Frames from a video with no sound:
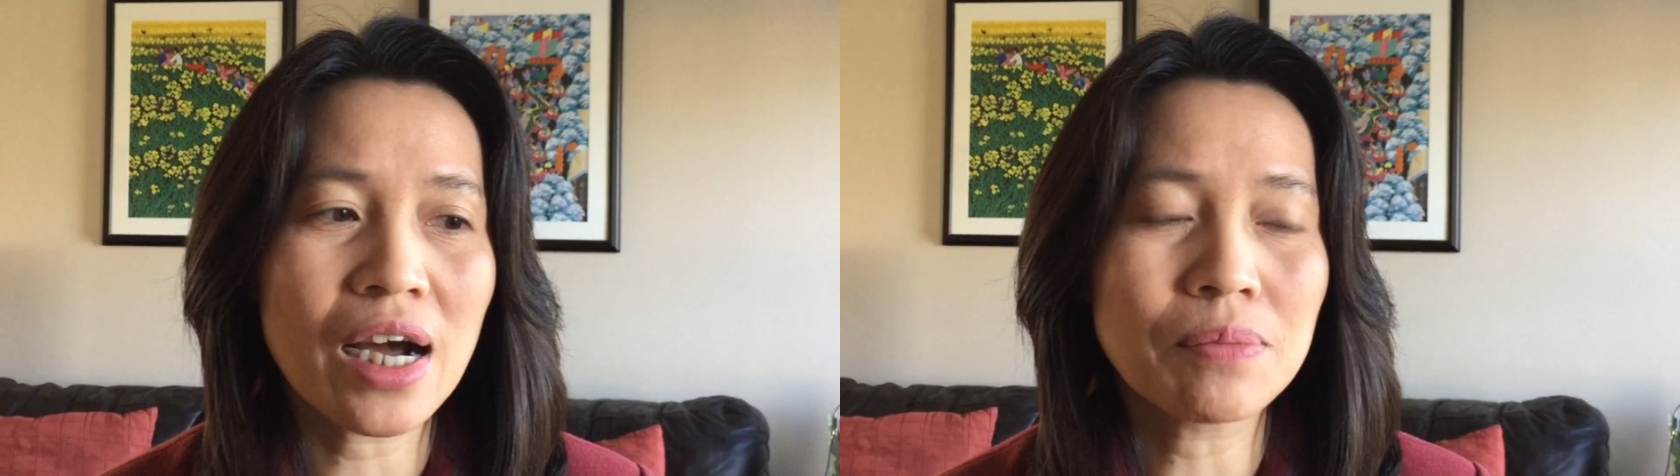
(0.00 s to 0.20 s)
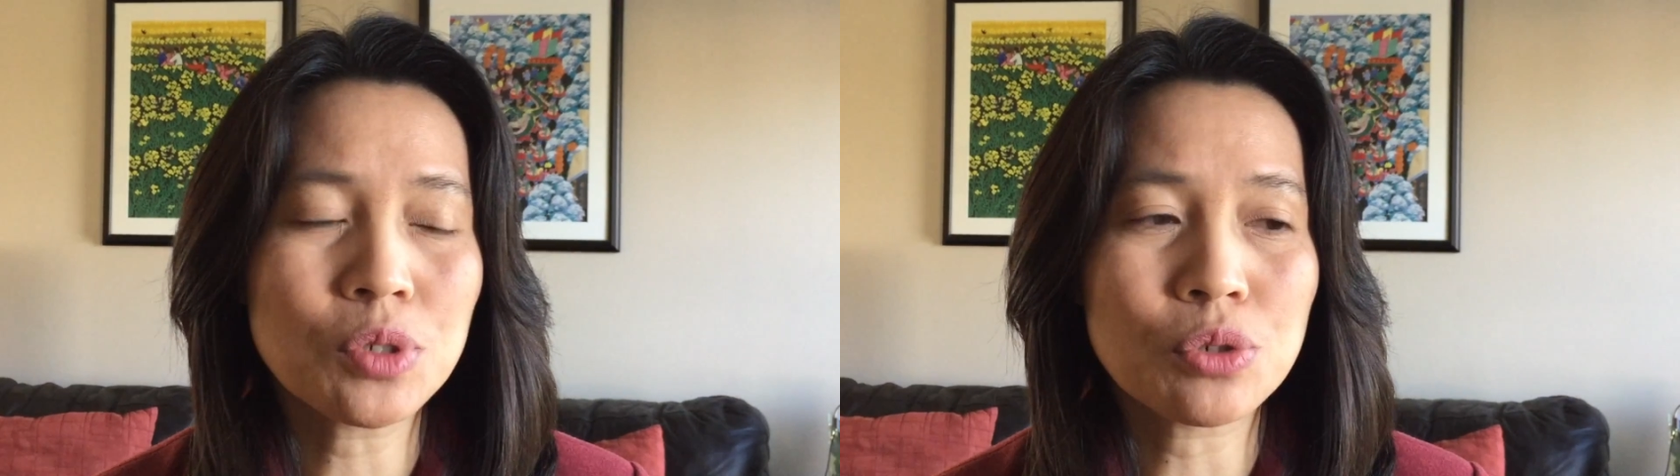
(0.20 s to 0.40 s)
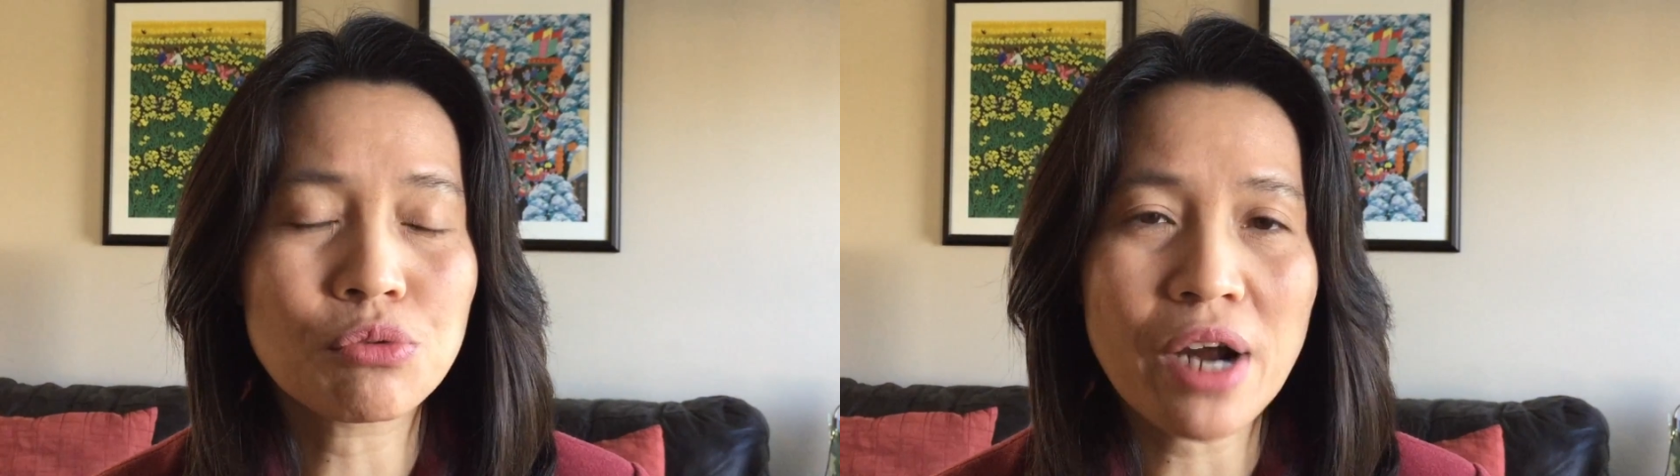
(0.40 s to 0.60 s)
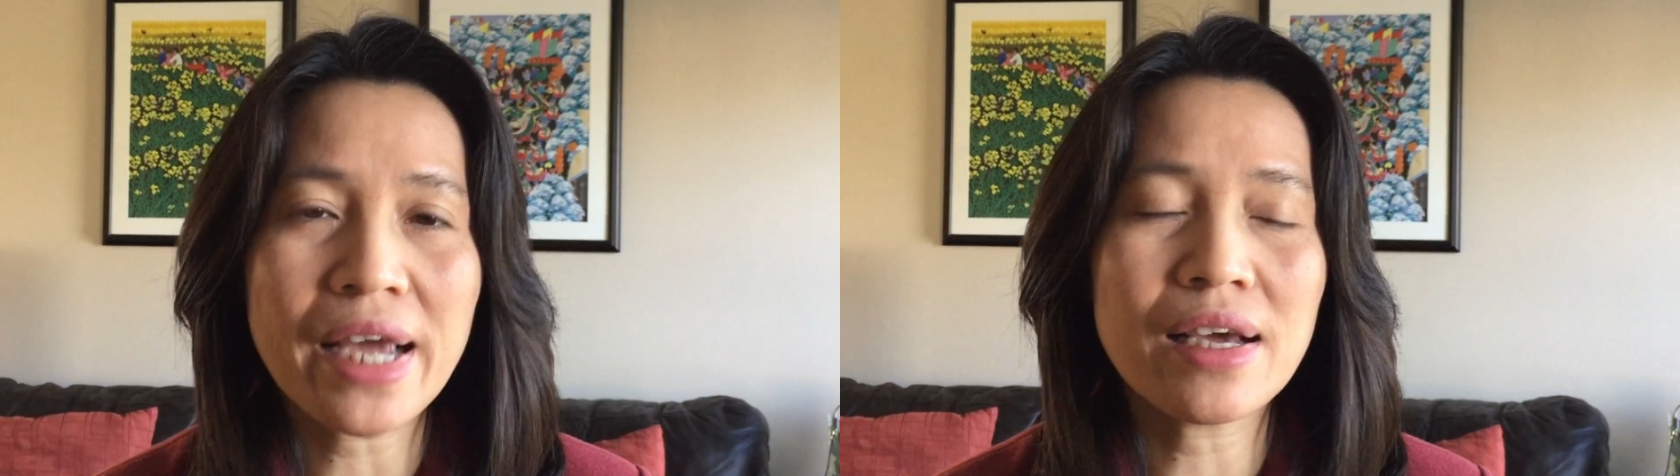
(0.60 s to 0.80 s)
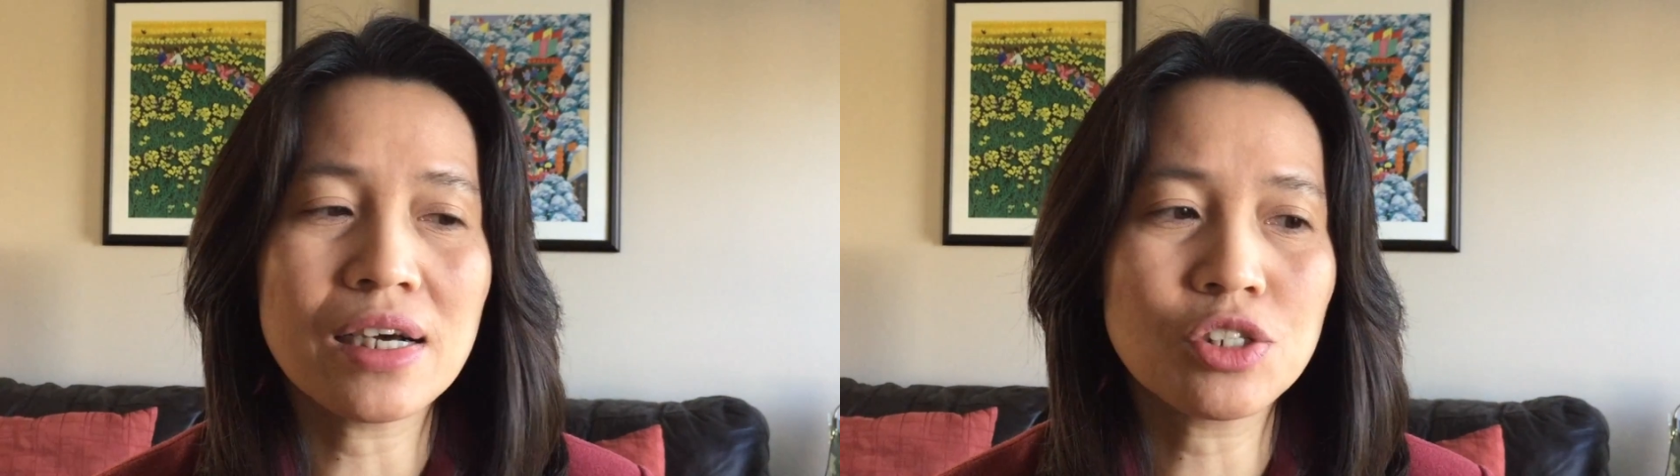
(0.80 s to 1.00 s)
um, to
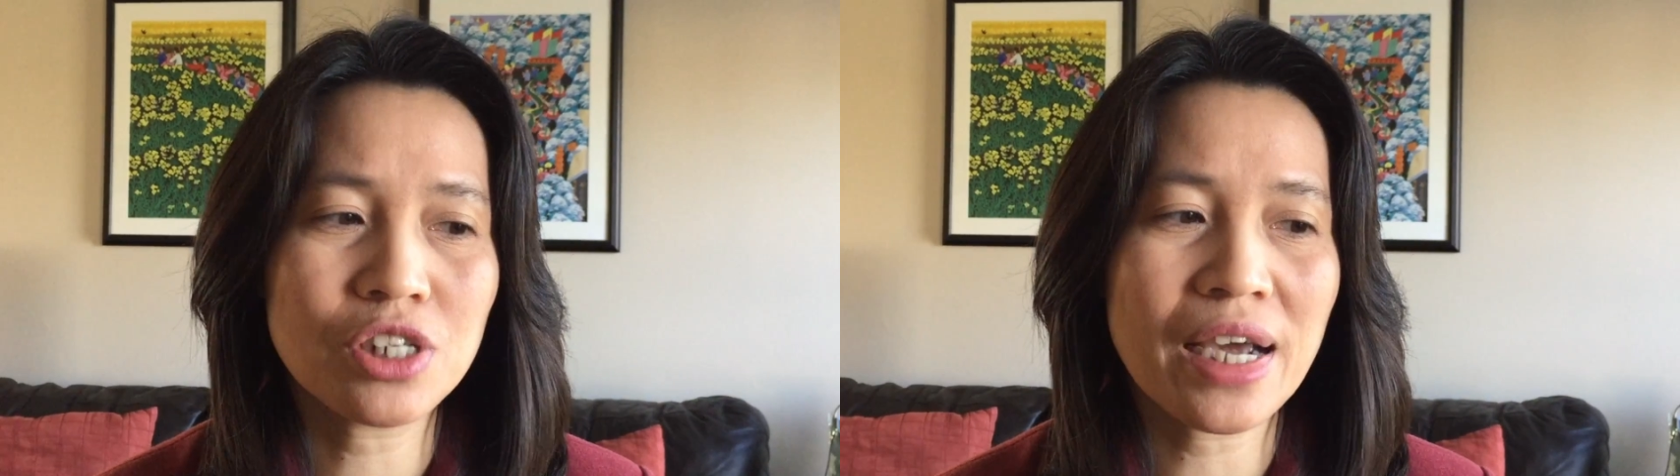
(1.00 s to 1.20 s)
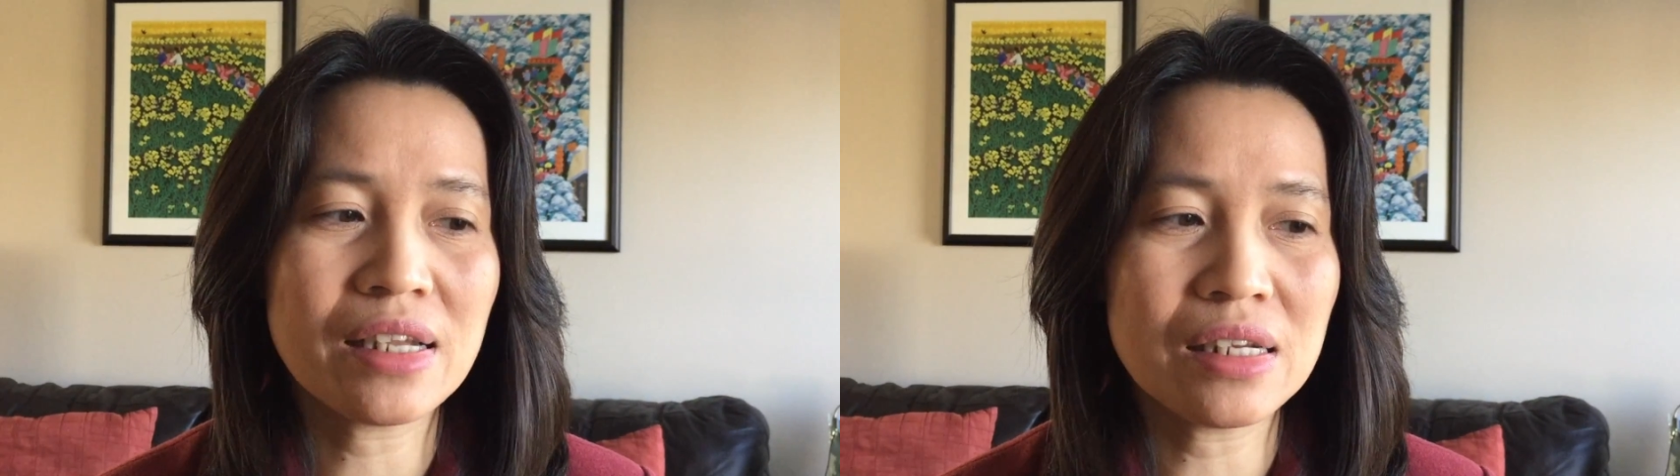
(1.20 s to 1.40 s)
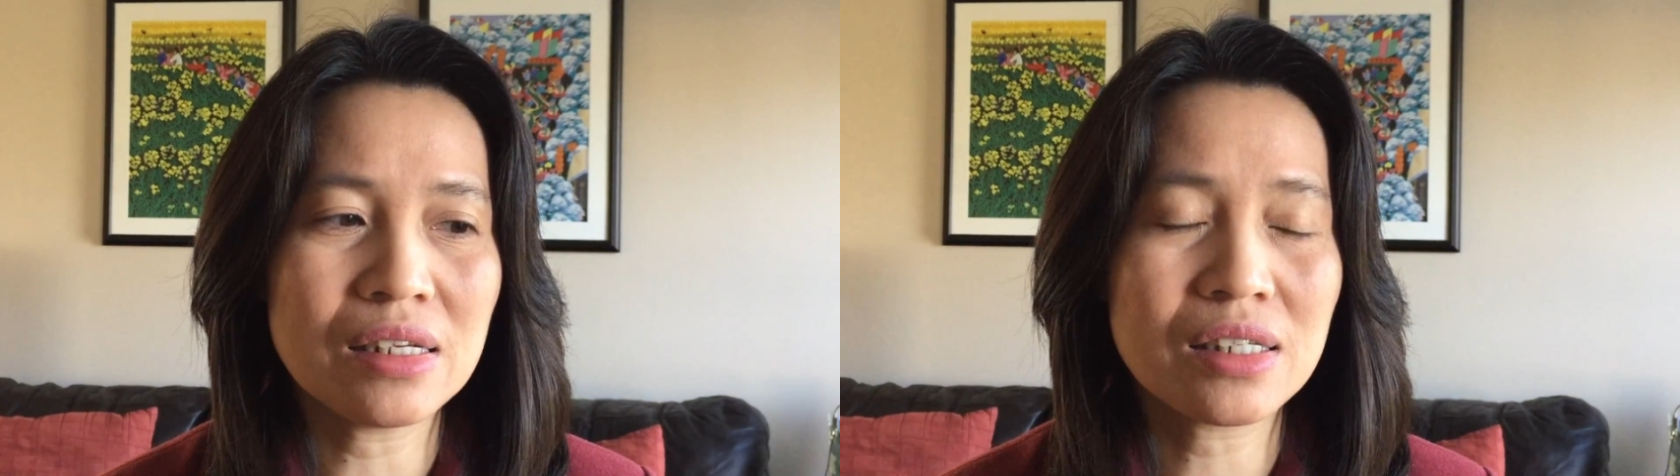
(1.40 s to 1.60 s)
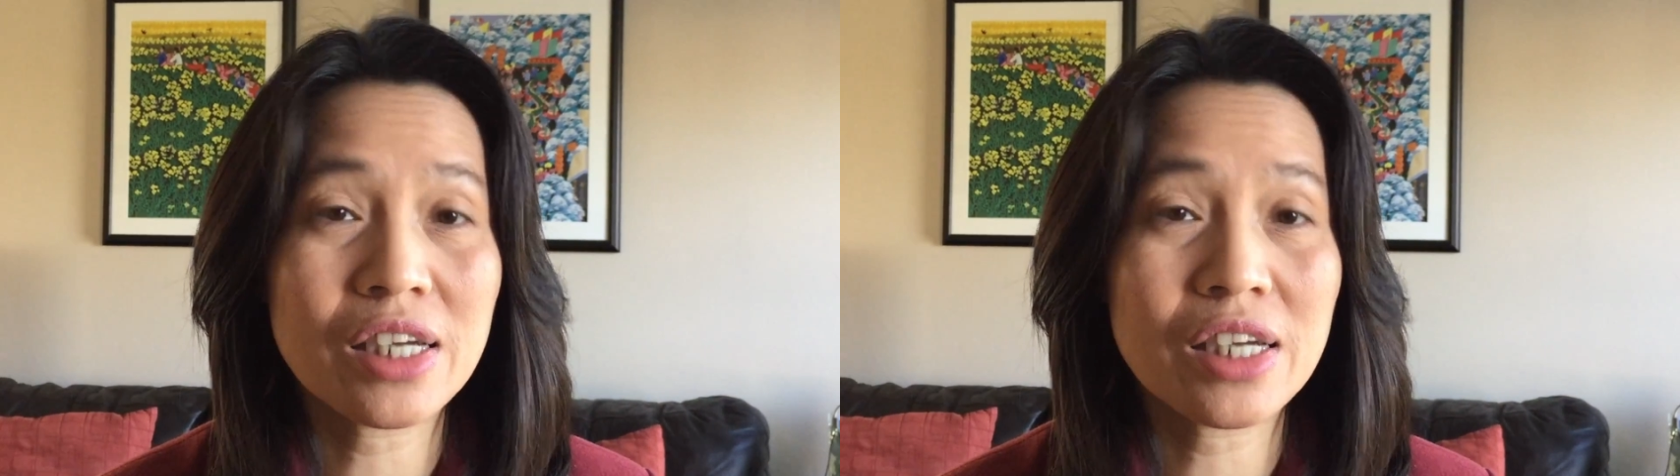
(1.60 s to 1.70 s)
write a Chinese